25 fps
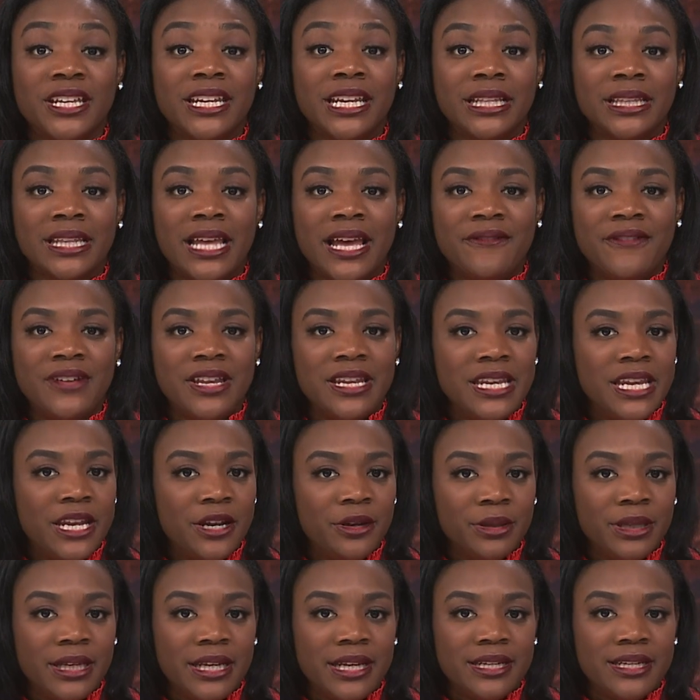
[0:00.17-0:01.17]
at eleven,
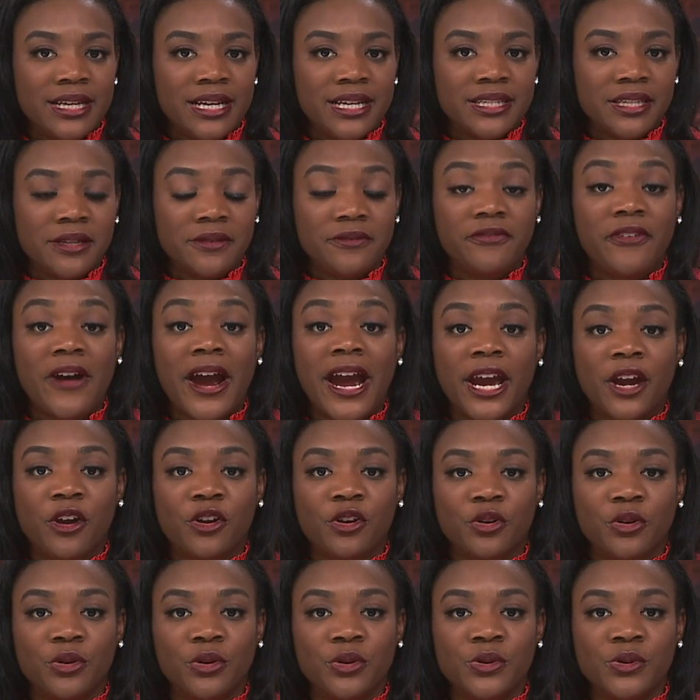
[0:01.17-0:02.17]
nearly a dozen fire
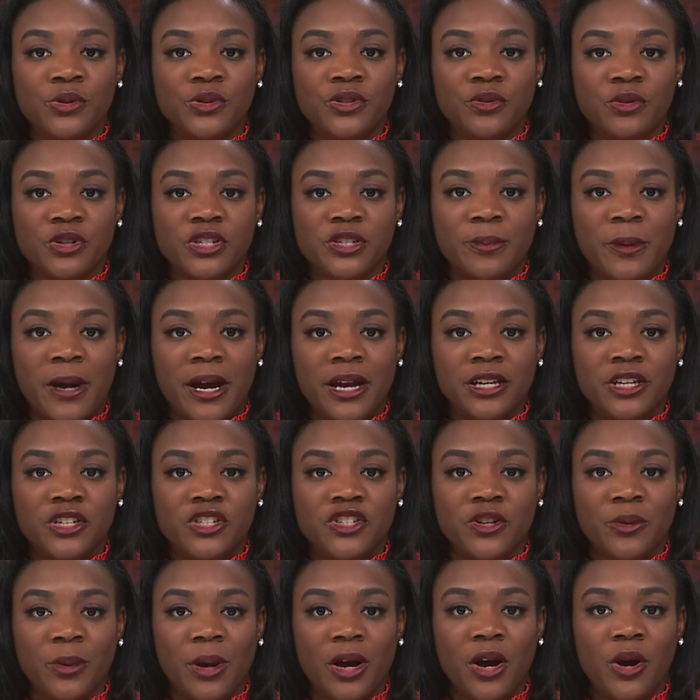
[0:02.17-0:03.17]
crews responded
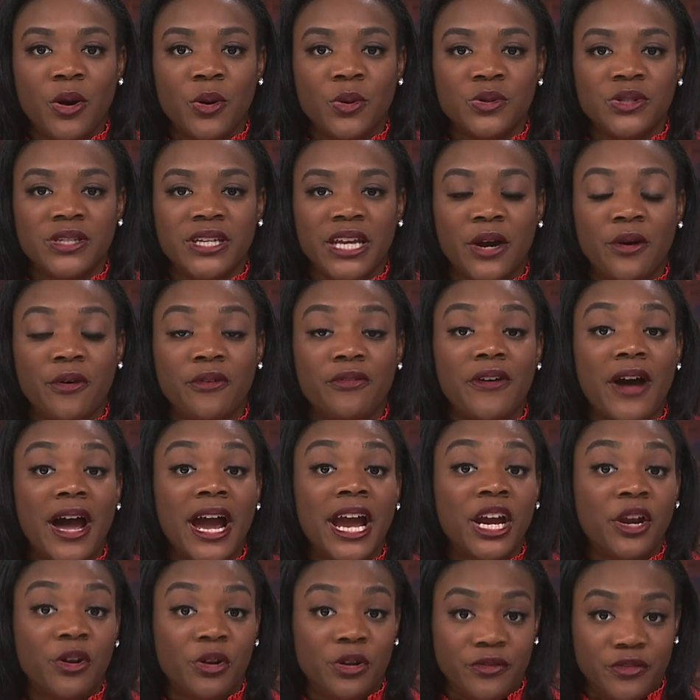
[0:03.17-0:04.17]
to a hotel
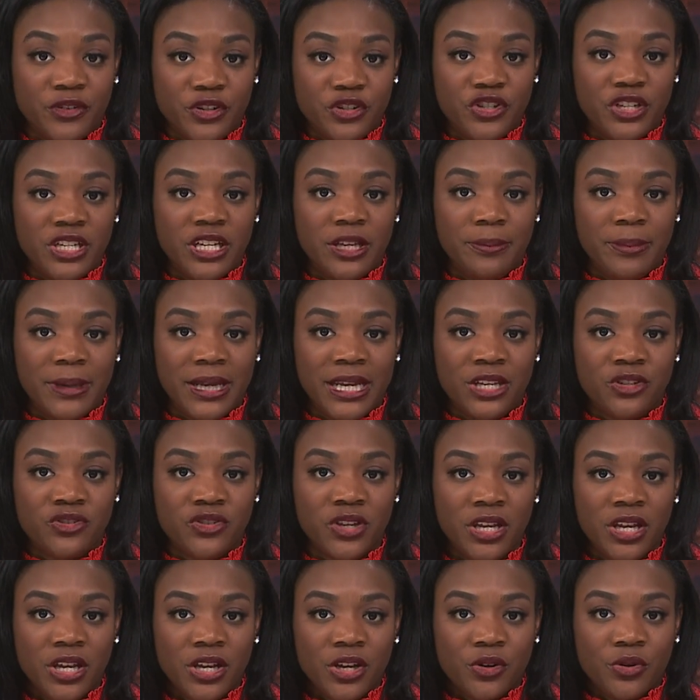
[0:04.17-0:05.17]
fire in Virginia
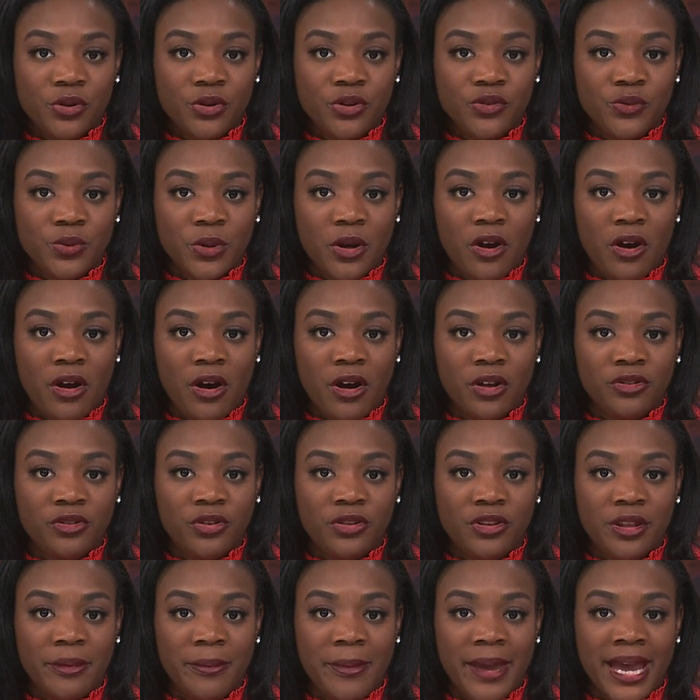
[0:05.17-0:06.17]
Beach. Crews were called
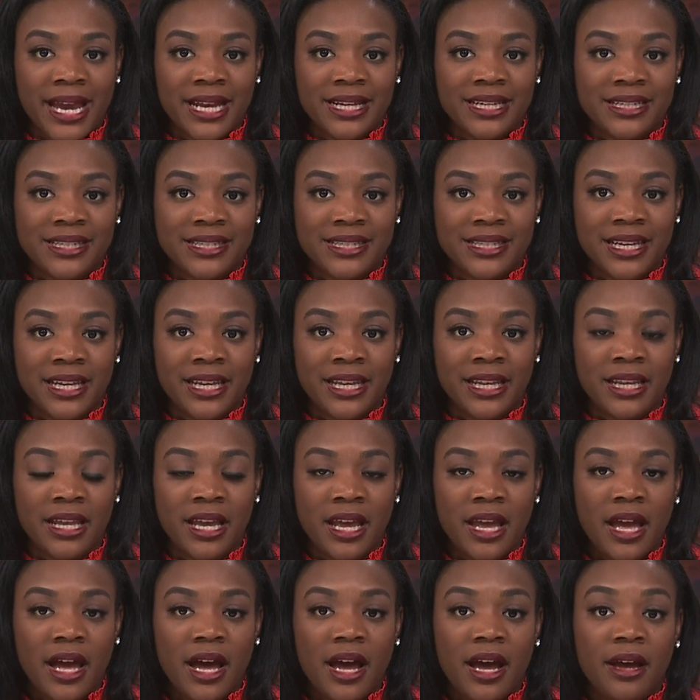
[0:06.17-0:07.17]
to the Magnuson,
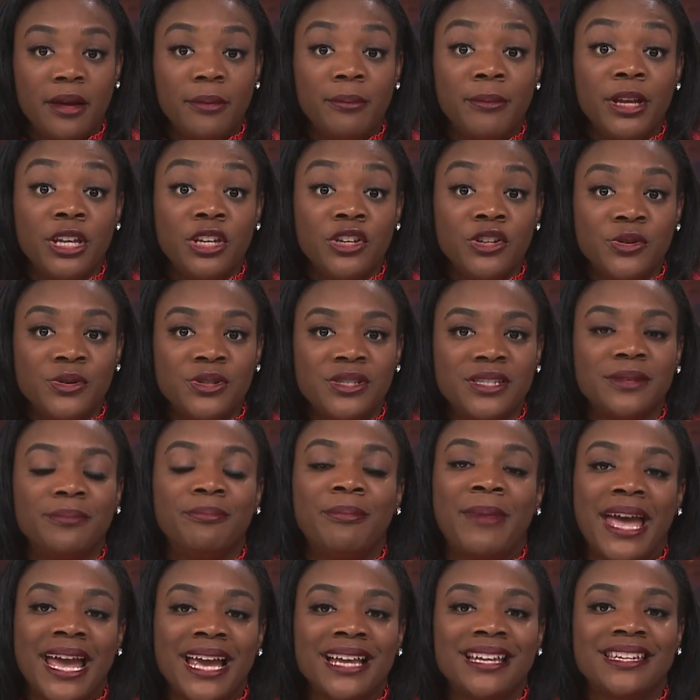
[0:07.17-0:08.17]
uh,
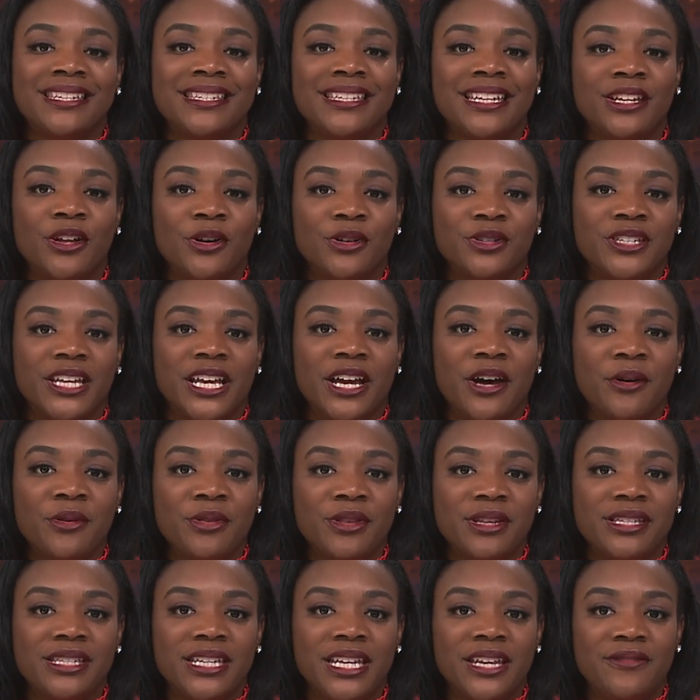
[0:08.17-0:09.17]
Magnuson Hotel
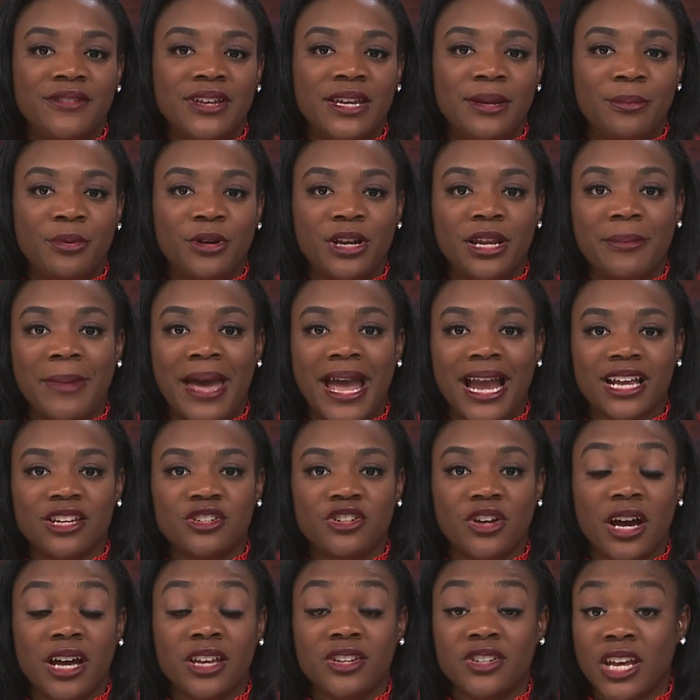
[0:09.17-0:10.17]
this evening. Brendan
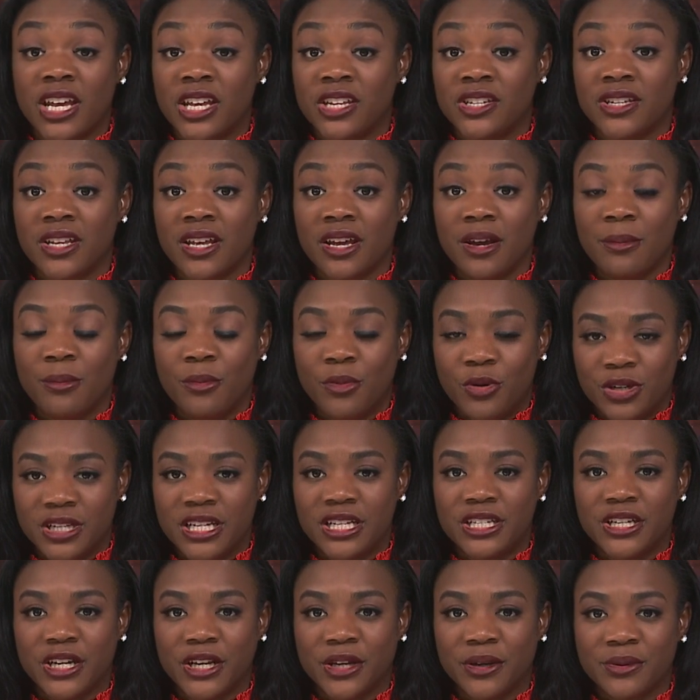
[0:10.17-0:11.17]
McIntosh has more
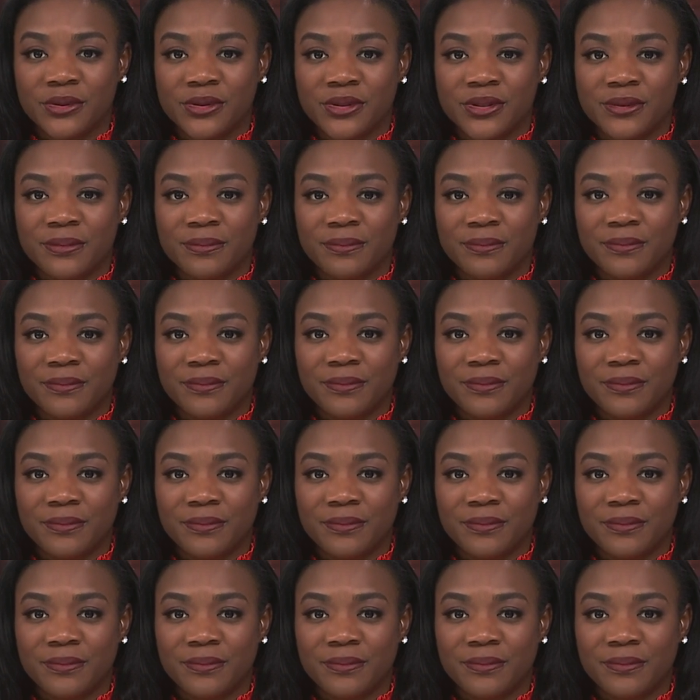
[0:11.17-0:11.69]
details.